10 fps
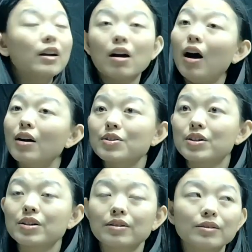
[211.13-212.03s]
the
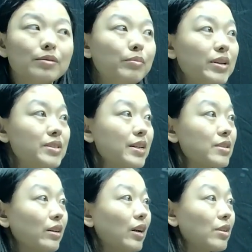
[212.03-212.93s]
cost. Make
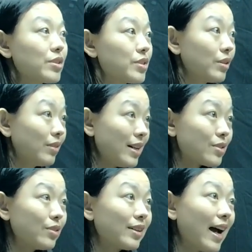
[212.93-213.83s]
sense or not? So
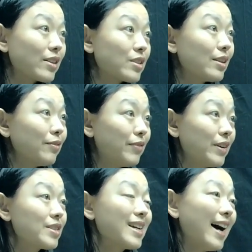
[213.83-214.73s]
let's look at the
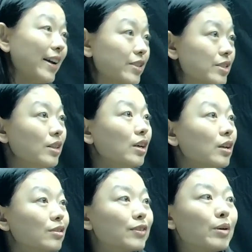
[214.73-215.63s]
first height.
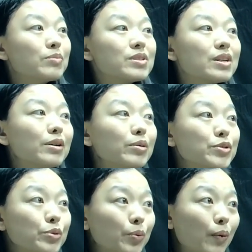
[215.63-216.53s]
From 0
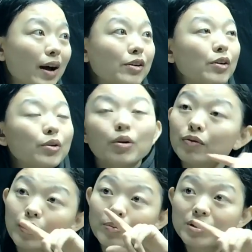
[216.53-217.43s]
to 1,
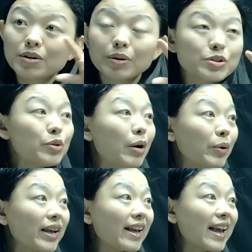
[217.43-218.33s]

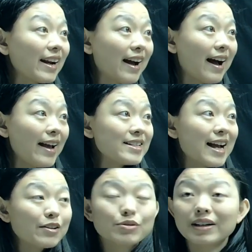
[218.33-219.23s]
we can get a height
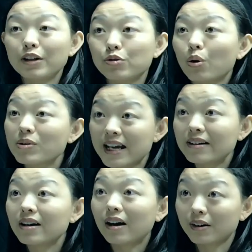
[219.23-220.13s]
actually equal
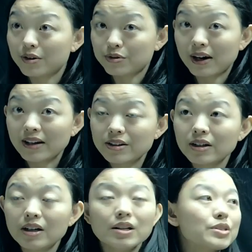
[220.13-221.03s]
$10, right?
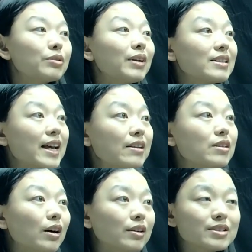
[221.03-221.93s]
So that
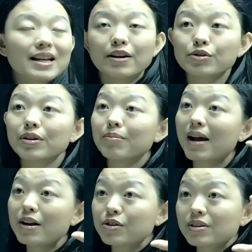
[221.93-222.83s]
$10 actually
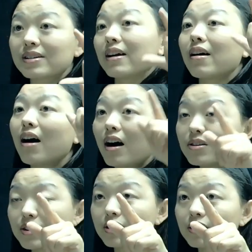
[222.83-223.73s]
measures the
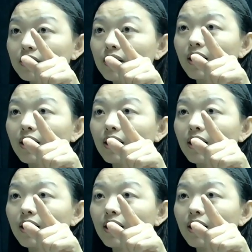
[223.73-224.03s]
cost